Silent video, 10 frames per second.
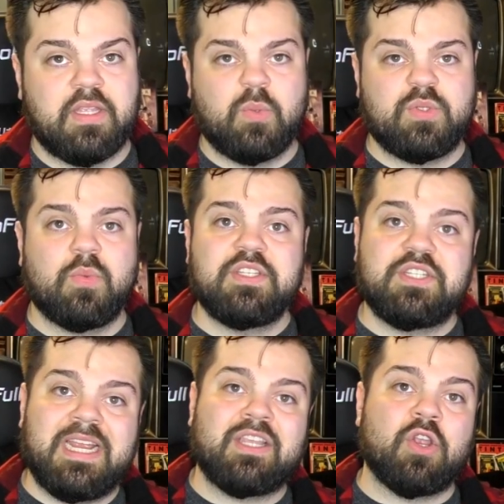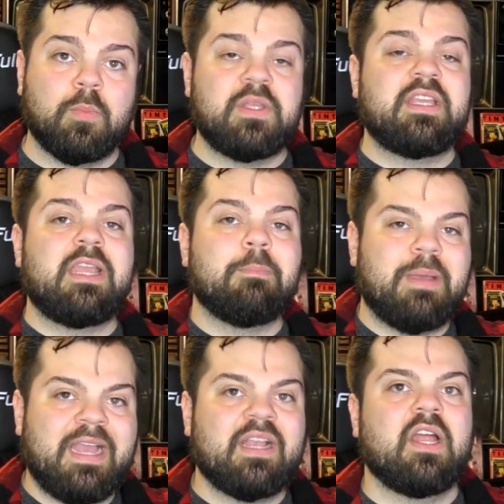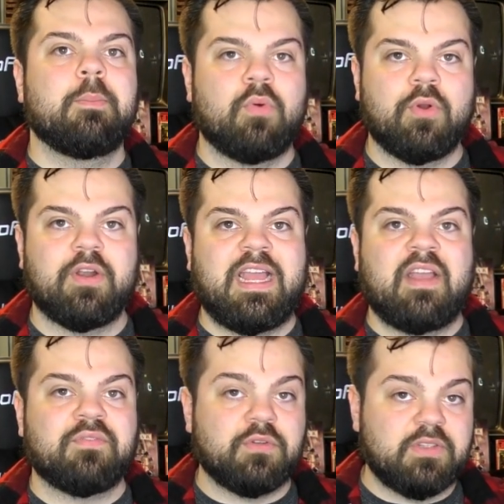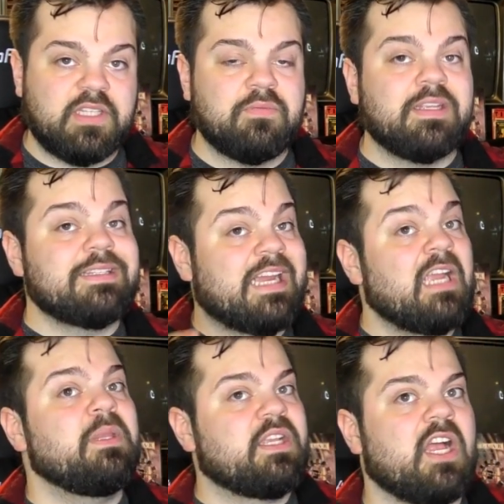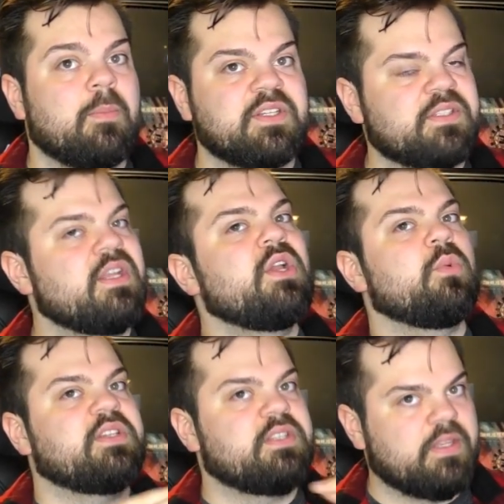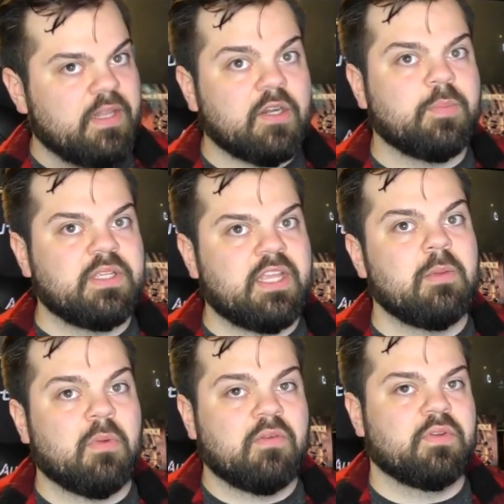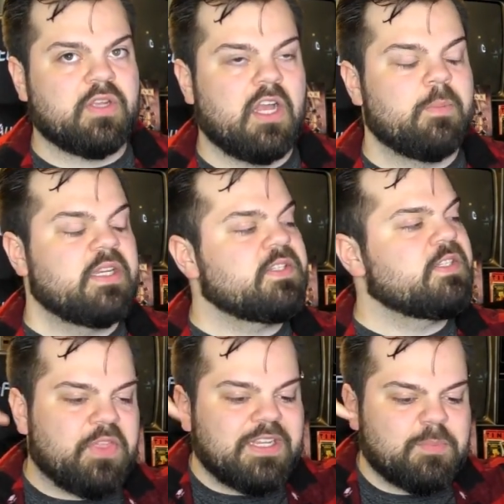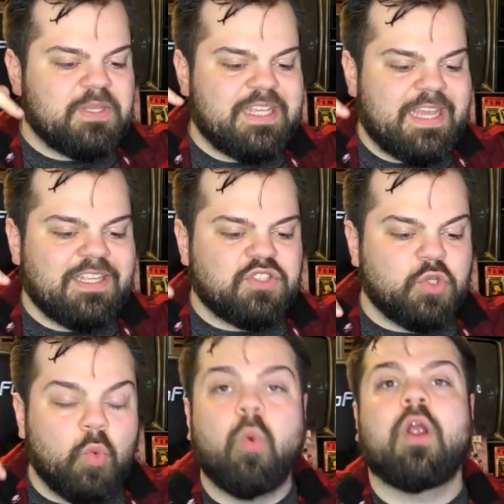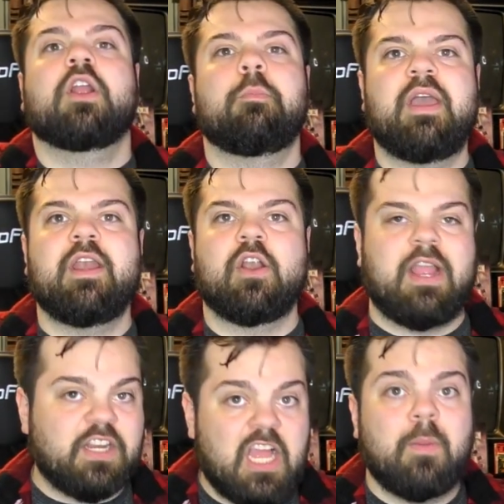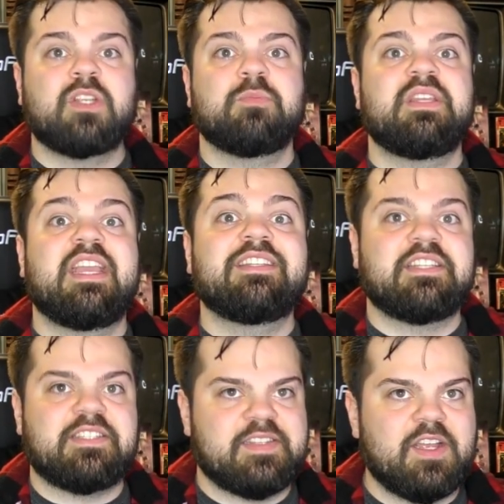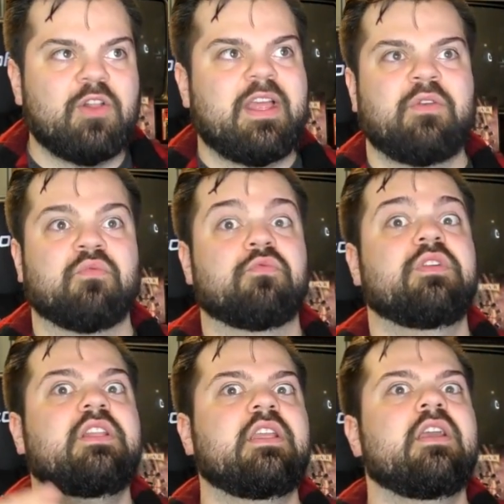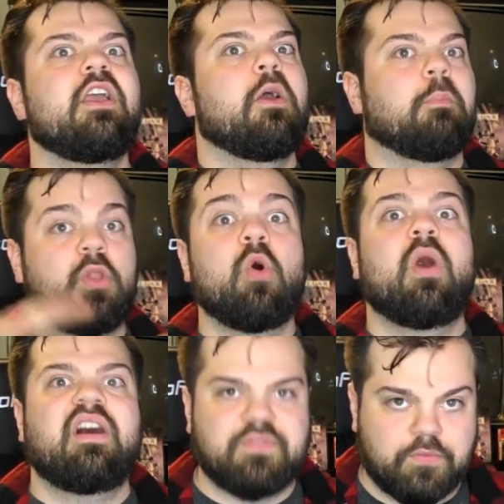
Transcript: It was when Jack Kirby came back on board after leaving Timely Comics, which then later became Marvel Comics, things began to work work better and comics began to sell and really blow off the